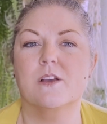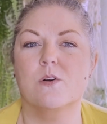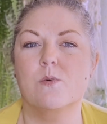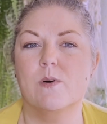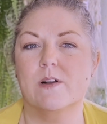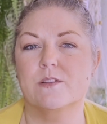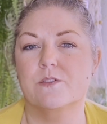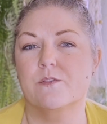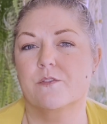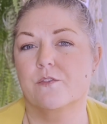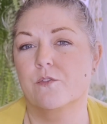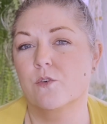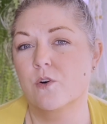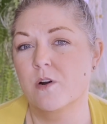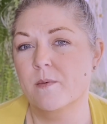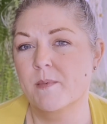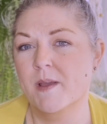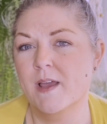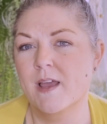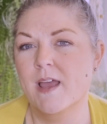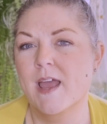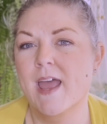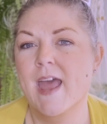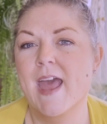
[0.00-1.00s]

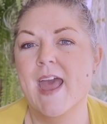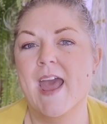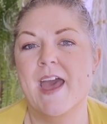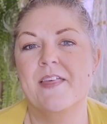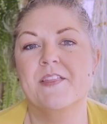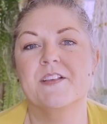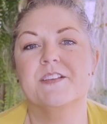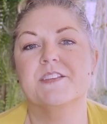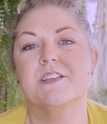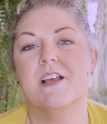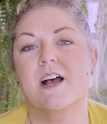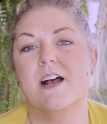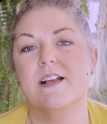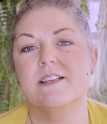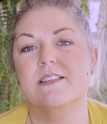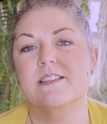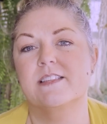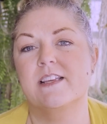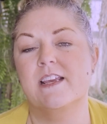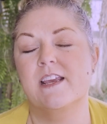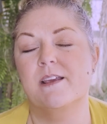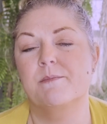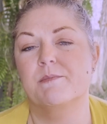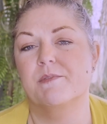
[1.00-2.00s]
quattroforma, and the sauce
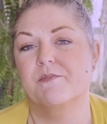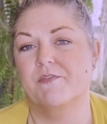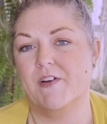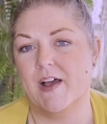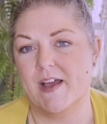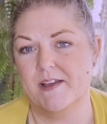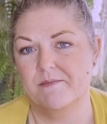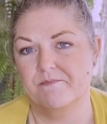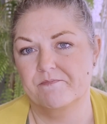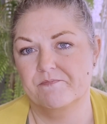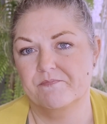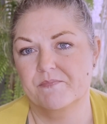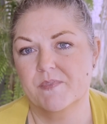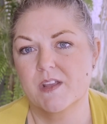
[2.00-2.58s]
seemed fine.